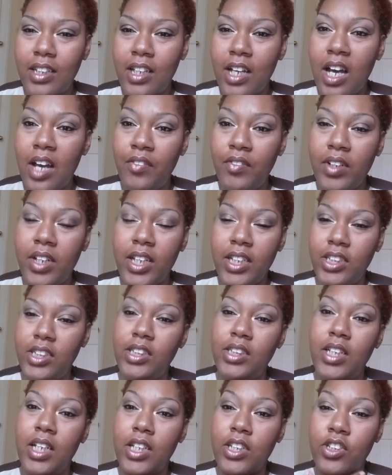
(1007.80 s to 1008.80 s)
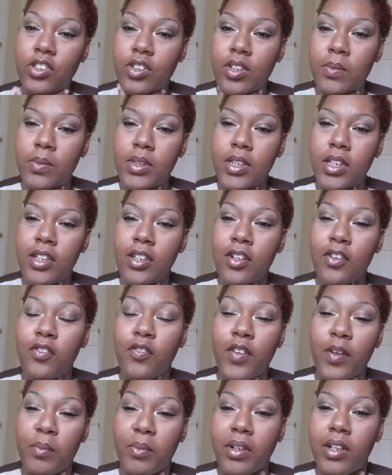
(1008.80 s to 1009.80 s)
ovulation test strips in
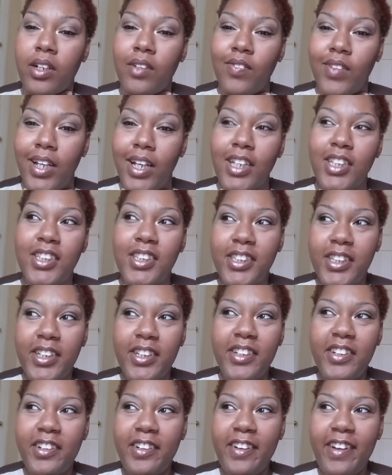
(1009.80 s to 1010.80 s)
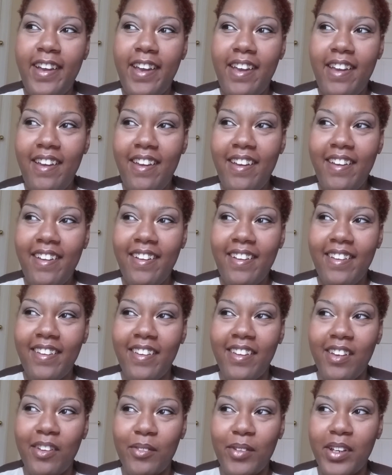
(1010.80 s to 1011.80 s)
November of last year, and
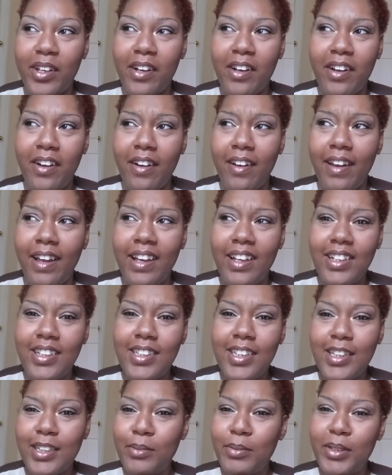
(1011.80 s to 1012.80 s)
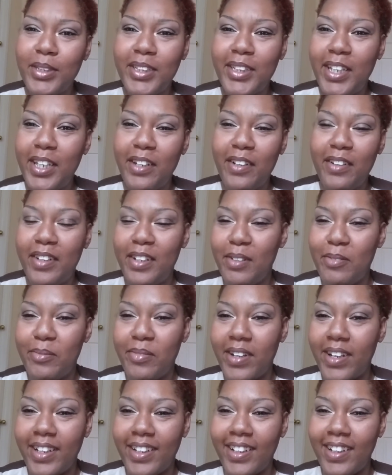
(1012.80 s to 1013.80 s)
here we are like 6 months later and I'm
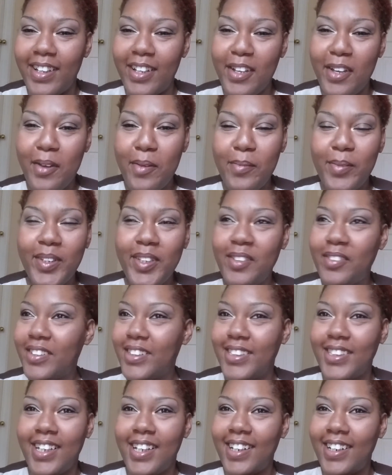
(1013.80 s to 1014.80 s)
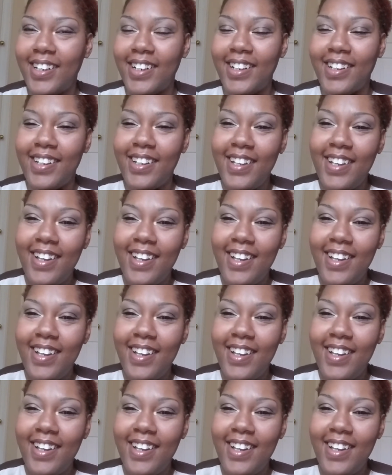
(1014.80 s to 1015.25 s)
pregnant. I'm so excited.